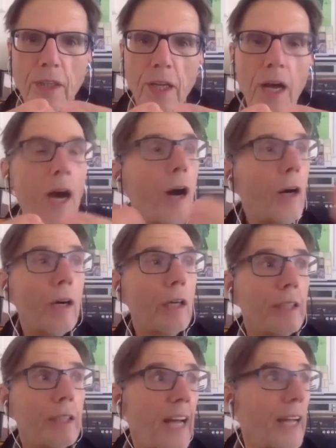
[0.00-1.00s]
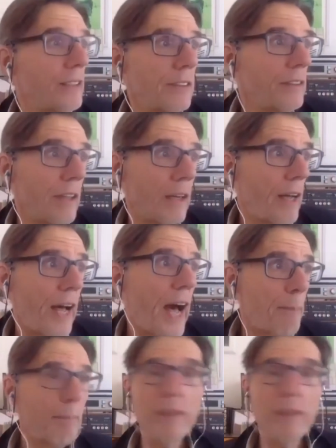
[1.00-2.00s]
that
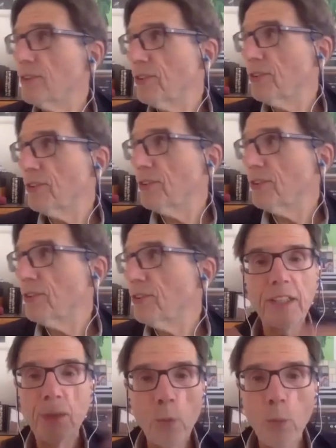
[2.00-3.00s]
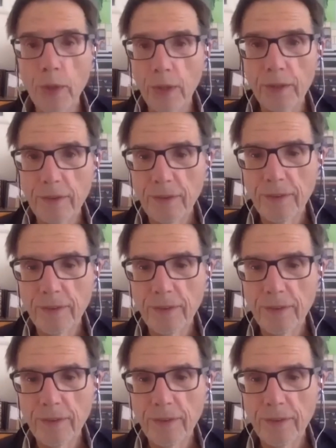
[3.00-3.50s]
happens in the world,